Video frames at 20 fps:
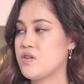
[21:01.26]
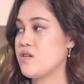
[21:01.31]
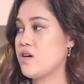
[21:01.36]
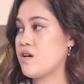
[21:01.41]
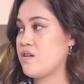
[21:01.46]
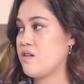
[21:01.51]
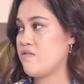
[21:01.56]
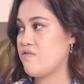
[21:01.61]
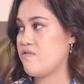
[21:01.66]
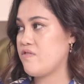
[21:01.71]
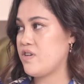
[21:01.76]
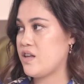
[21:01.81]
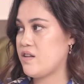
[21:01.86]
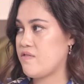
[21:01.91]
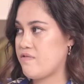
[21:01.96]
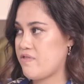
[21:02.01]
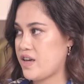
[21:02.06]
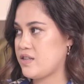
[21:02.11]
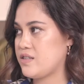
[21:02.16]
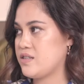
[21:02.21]

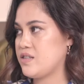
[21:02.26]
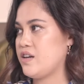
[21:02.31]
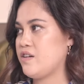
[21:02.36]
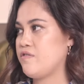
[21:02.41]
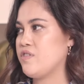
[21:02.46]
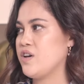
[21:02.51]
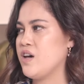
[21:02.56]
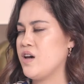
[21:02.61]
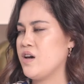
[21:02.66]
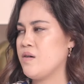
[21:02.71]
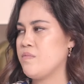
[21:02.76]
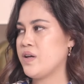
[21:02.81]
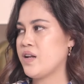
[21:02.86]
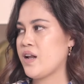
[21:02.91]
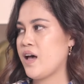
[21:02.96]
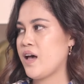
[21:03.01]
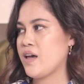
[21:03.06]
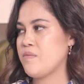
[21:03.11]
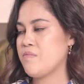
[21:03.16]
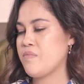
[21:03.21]
non-invasive, but
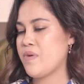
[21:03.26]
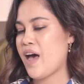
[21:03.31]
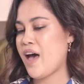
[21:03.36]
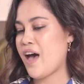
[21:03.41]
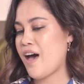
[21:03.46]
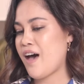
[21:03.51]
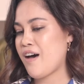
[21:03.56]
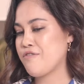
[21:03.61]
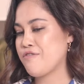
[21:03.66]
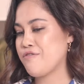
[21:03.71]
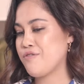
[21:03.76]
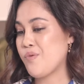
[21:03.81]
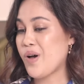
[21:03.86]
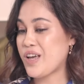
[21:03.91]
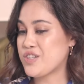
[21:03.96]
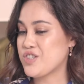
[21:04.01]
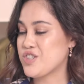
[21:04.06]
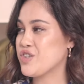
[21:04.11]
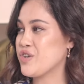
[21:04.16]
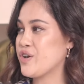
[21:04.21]
I'm half
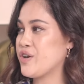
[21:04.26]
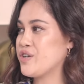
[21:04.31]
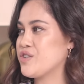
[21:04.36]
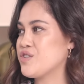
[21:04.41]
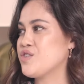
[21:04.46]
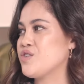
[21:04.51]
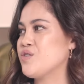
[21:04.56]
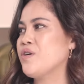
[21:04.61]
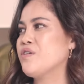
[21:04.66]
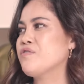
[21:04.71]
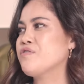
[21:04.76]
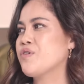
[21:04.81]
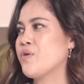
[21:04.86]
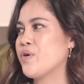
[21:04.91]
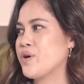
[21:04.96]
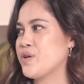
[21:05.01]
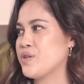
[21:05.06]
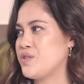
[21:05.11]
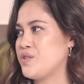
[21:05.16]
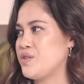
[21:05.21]
Western, so of
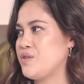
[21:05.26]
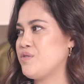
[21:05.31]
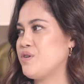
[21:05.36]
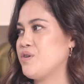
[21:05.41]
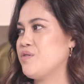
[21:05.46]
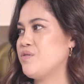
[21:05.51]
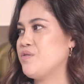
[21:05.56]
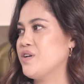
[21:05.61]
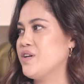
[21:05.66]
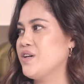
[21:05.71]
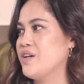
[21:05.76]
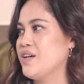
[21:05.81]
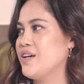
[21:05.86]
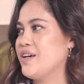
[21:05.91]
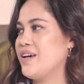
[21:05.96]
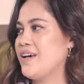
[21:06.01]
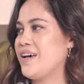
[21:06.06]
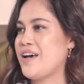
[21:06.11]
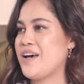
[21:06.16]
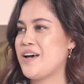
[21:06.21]
course,
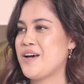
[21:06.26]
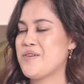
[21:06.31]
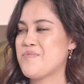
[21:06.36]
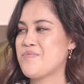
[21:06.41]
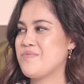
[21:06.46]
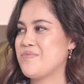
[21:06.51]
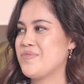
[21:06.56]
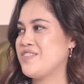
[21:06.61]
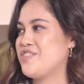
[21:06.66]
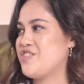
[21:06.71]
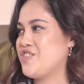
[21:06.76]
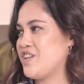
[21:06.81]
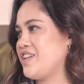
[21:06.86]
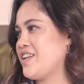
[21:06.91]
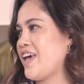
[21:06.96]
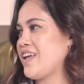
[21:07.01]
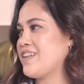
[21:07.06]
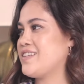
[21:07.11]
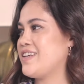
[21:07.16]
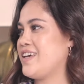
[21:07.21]

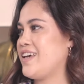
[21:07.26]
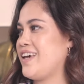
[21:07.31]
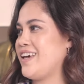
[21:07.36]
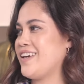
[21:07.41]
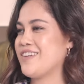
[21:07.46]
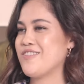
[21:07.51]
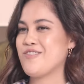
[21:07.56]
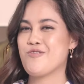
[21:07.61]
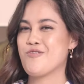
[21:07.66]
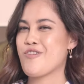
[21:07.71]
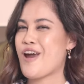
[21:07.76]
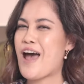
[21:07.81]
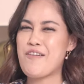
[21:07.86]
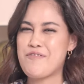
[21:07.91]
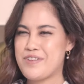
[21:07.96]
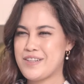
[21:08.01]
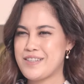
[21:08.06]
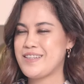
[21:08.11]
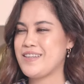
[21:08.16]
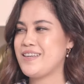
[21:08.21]
genetic,
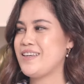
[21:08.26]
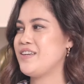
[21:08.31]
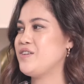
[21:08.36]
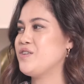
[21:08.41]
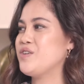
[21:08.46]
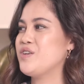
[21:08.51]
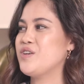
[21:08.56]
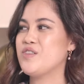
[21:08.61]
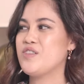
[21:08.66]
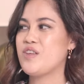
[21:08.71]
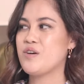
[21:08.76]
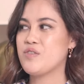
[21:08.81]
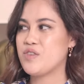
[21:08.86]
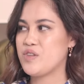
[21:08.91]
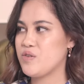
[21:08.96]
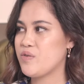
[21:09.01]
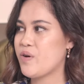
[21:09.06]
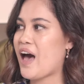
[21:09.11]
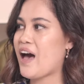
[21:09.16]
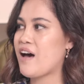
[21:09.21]
gravity,
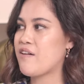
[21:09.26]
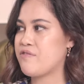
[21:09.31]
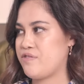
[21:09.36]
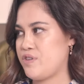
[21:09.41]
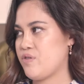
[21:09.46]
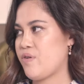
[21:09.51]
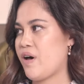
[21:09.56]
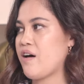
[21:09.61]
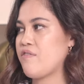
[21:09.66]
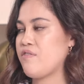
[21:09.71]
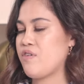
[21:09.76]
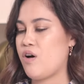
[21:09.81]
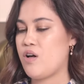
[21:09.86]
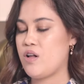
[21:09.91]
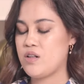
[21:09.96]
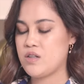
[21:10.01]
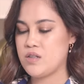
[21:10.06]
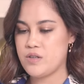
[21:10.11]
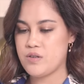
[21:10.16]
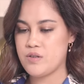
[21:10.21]
you have
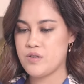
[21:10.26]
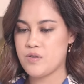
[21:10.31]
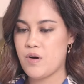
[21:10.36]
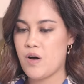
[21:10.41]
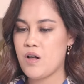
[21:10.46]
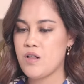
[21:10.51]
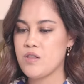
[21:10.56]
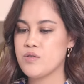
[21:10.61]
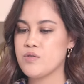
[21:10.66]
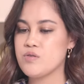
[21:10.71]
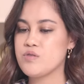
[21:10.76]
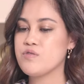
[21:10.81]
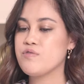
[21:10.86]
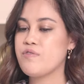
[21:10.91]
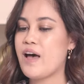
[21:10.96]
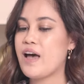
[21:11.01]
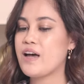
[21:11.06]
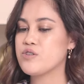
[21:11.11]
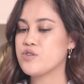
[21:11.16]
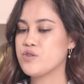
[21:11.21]
all those
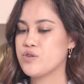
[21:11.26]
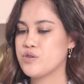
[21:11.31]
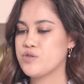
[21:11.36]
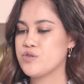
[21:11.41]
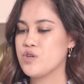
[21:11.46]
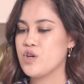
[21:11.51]
factors.